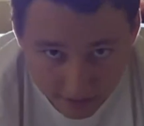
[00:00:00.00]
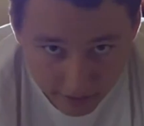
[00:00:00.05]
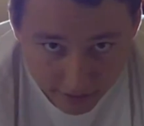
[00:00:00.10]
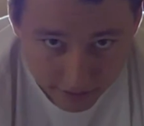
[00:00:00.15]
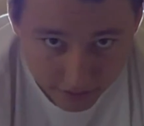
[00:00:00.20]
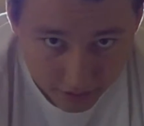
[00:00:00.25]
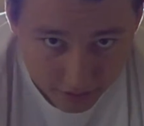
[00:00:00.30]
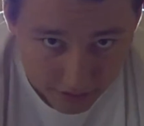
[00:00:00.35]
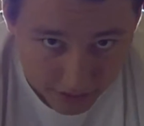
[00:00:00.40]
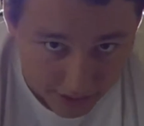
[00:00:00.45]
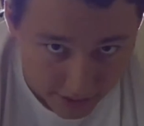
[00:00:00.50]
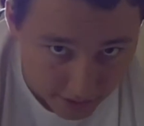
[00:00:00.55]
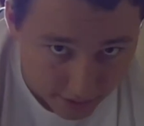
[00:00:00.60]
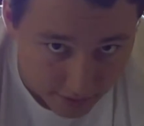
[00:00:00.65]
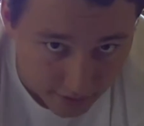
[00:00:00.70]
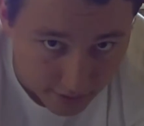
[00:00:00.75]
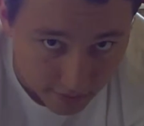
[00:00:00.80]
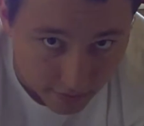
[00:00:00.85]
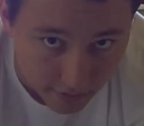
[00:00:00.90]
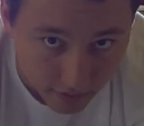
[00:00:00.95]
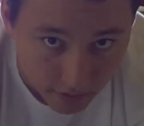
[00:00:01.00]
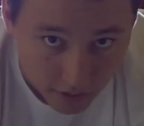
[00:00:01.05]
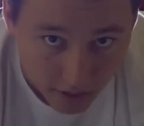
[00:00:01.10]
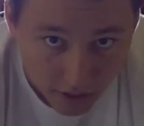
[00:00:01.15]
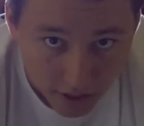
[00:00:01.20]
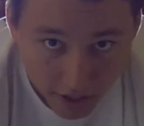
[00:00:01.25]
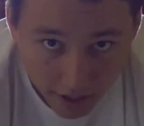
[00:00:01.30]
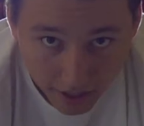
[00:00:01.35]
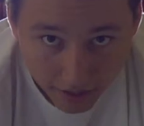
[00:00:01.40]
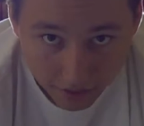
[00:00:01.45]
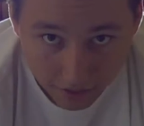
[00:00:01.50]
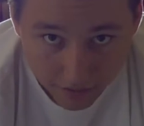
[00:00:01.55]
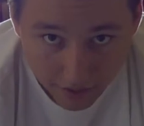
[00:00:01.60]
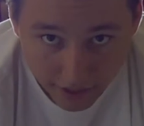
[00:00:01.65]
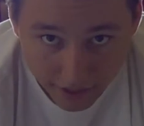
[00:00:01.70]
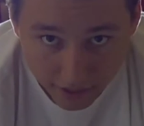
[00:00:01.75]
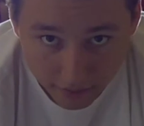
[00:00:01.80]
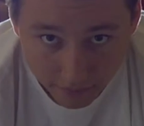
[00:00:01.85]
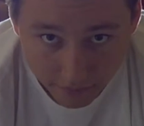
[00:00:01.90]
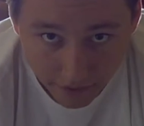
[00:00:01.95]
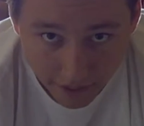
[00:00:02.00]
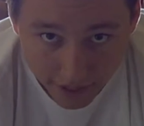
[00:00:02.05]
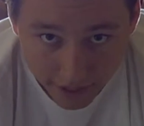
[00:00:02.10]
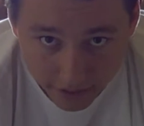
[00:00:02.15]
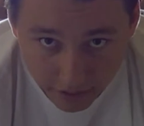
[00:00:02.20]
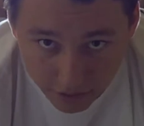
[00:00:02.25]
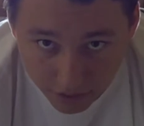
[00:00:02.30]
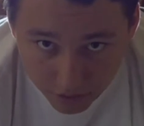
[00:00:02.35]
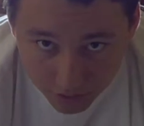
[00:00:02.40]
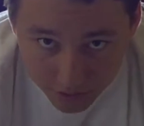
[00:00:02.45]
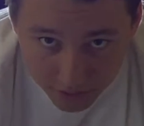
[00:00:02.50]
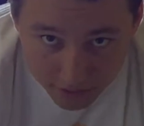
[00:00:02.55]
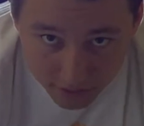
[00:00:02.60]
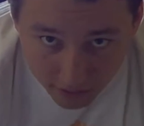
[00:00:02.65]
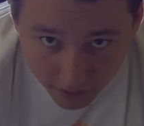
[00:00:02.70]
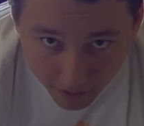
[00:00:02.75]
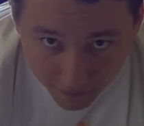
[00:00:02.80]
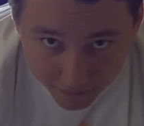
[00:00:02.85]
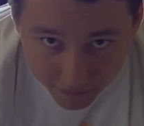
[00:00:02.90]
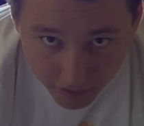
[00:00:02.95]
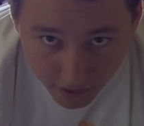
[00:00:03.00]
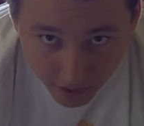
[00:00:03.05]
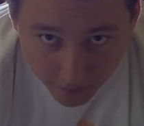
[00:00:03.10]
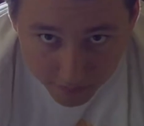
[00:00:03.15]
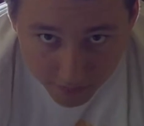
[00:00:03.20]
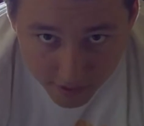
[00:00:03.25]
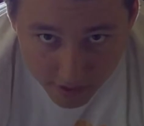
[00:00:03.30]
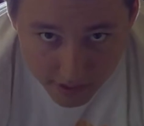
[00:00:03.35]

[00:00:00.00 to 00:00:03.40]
and on your knees. And you take your leg and you just lift it up